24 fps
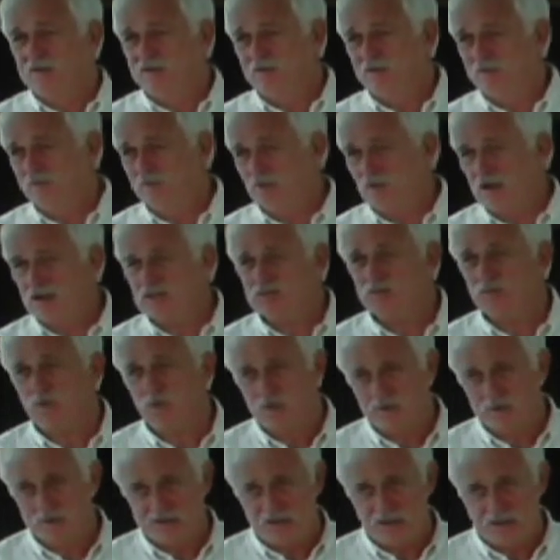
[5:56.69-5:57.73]
arrest
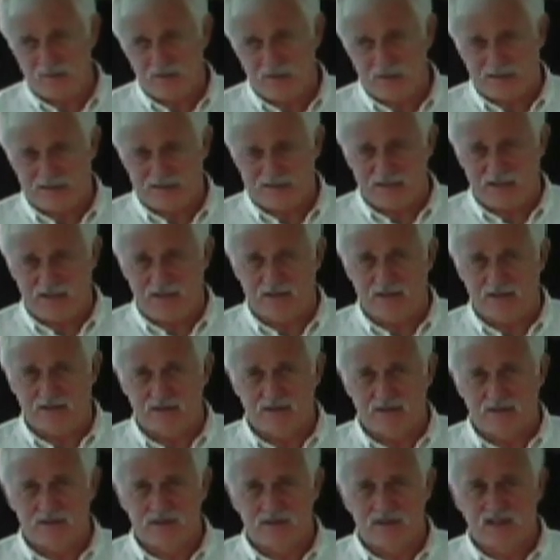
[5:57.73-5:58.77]
warrant or something like that.
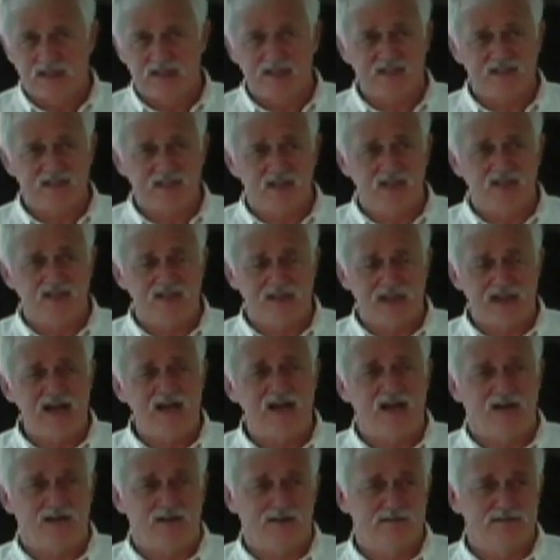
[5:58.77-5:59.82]
Get it done
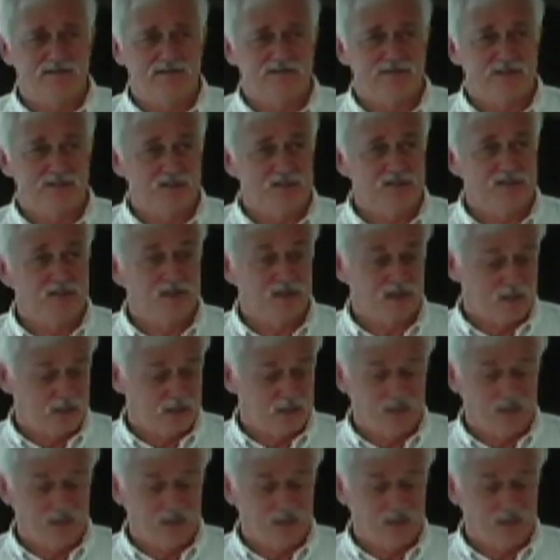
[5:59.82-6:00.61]
now. See?